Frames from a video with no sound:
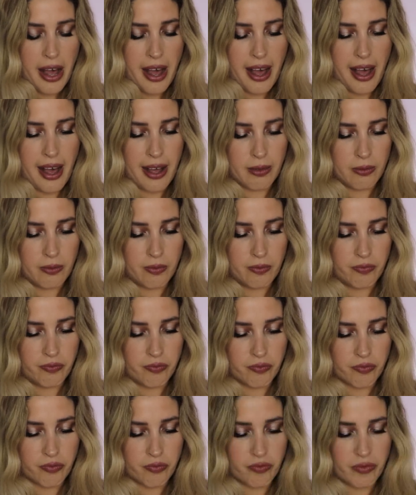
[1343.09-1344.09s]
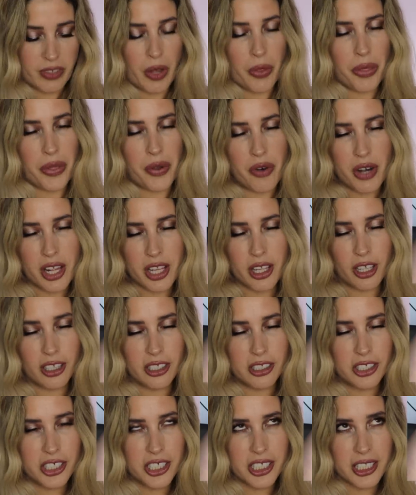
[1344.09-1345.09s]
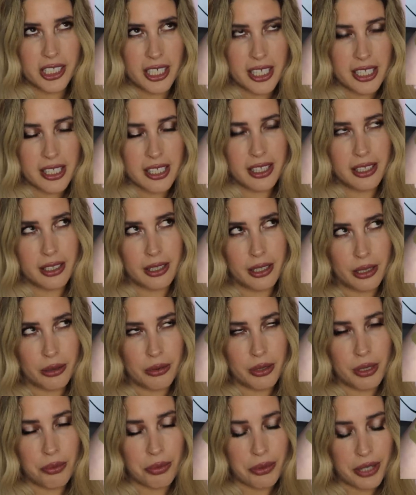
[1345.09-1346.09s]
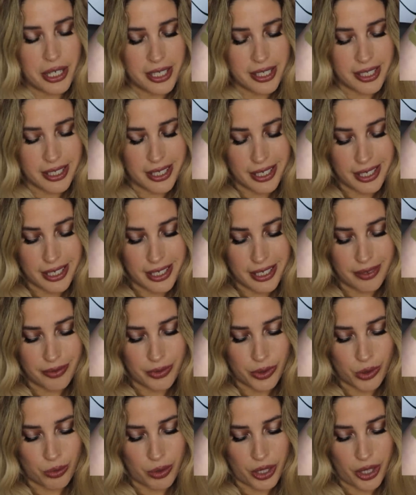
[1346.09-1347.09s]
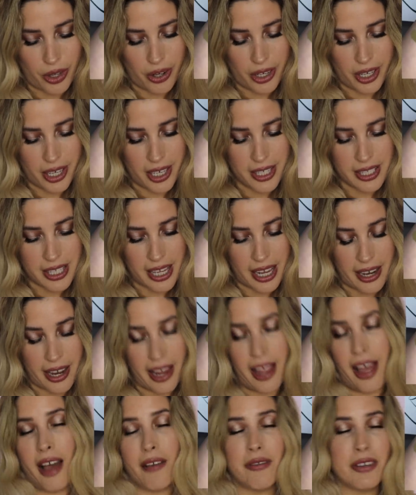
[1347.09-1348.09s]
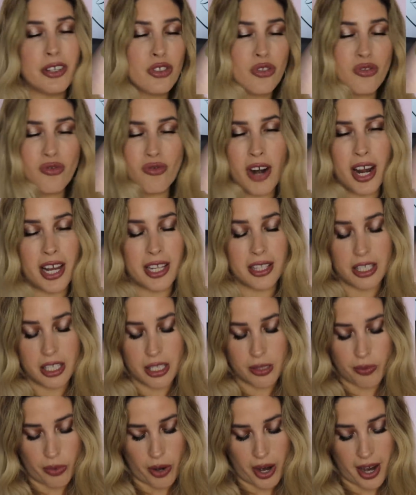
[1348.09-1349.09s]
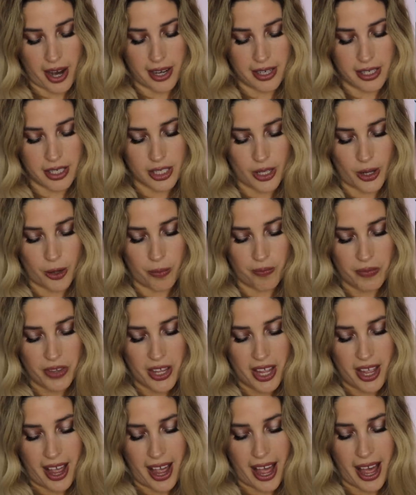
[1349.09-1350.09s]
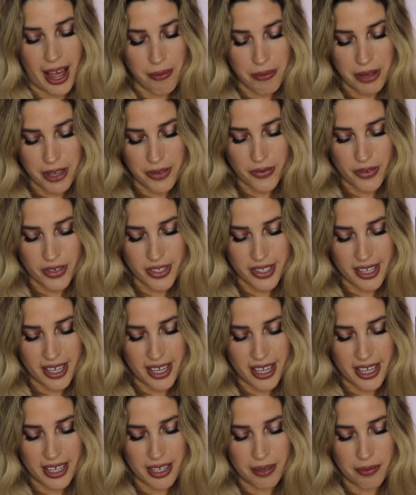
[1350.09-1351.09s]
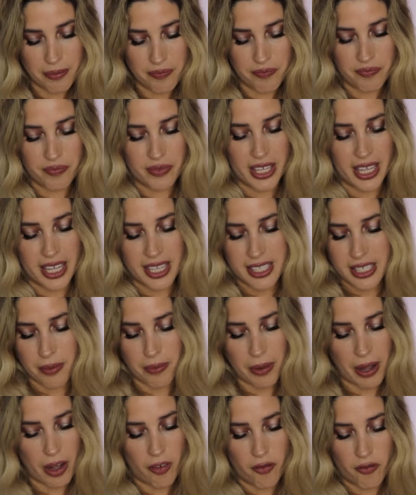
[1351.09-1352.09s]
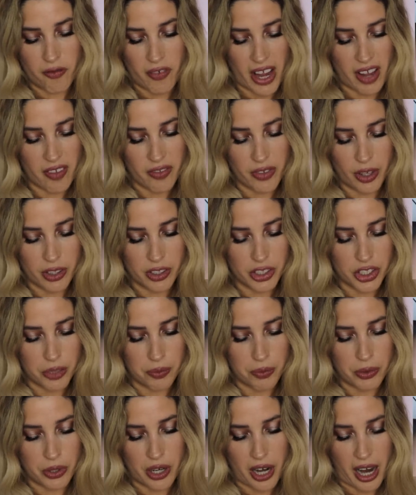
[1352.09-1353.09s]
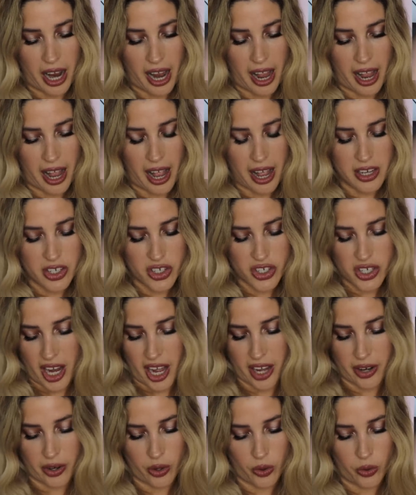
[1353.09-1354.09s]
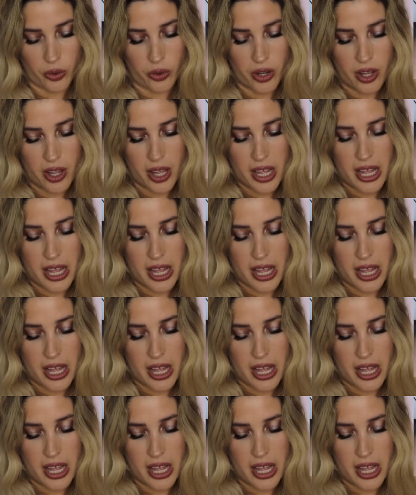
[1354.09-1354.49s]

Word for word: Um, now $30, it's a little bit pricey, to be honest, and I haven't tried this brand, so I'm interested. It's about $5 per shadow